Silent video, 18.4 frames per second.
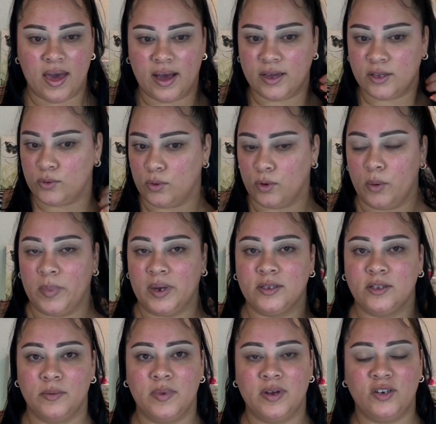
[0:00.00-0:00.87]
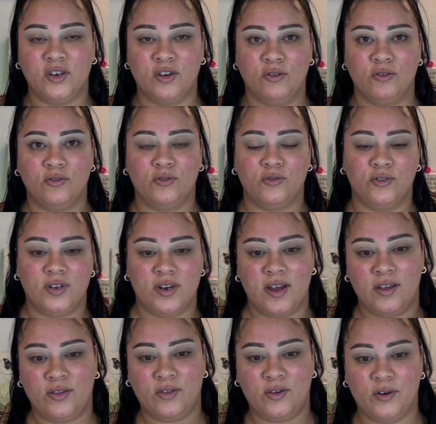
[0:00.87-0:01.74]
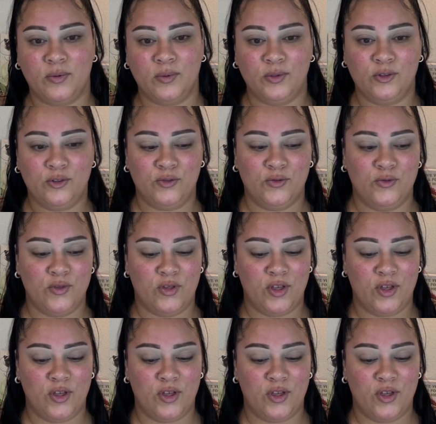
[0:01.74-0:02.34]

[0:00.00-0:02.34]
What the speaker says: Hey guys, welcome back to my channel. So today I thought I would do